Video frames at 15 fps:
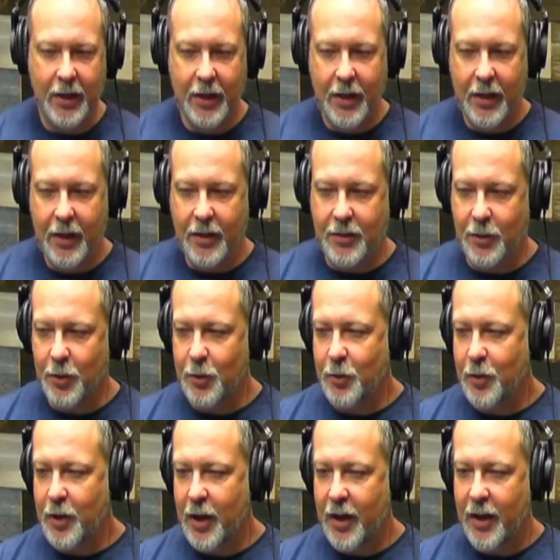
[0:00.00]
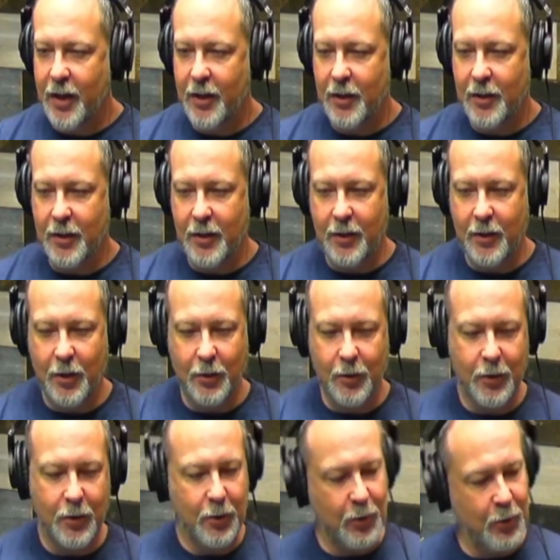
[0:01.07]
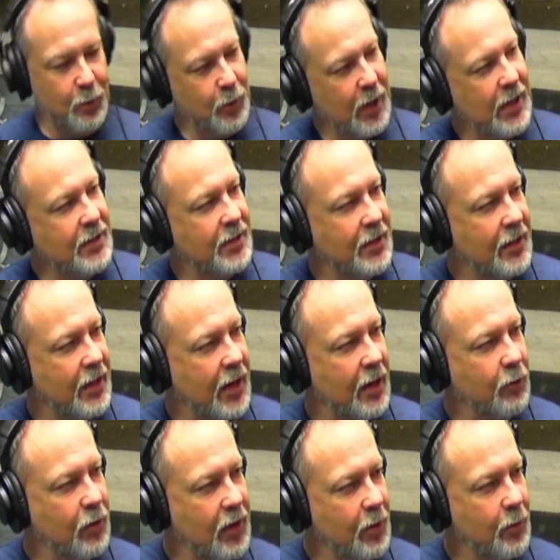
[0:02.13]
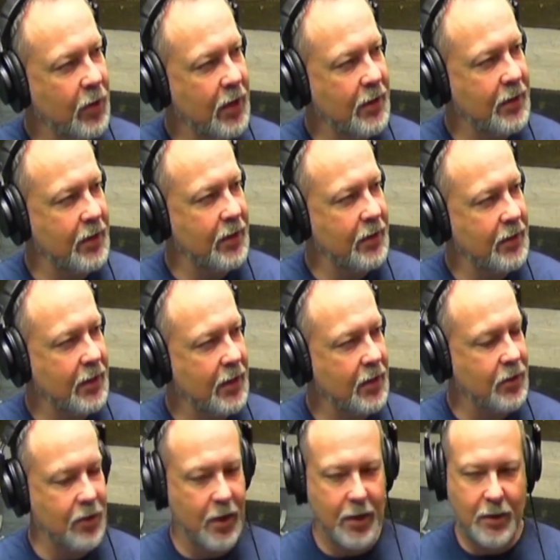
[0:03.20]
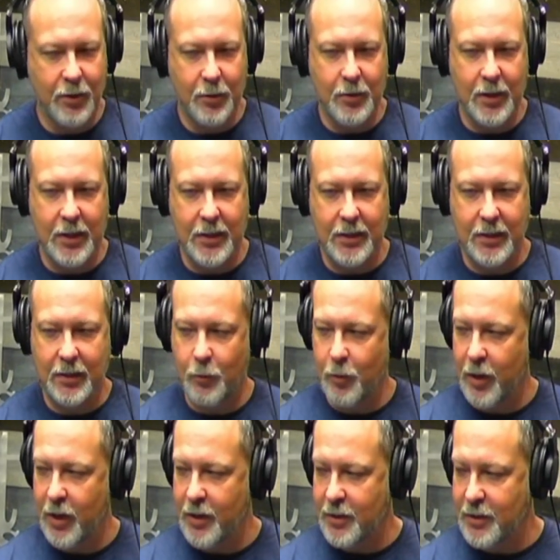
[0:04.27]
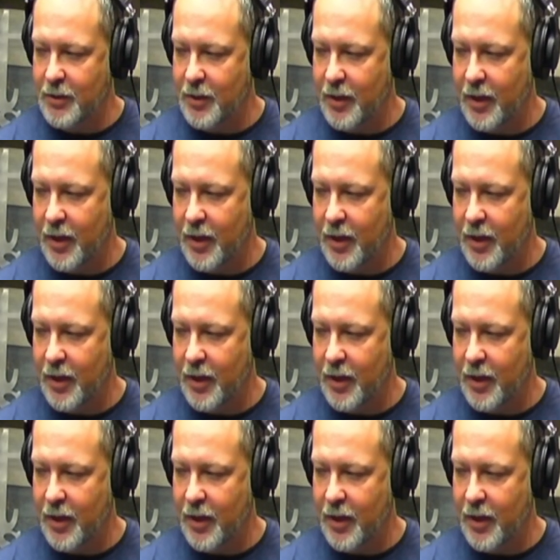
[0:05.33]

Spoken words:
So the reason that I really wanted to get you on and do this was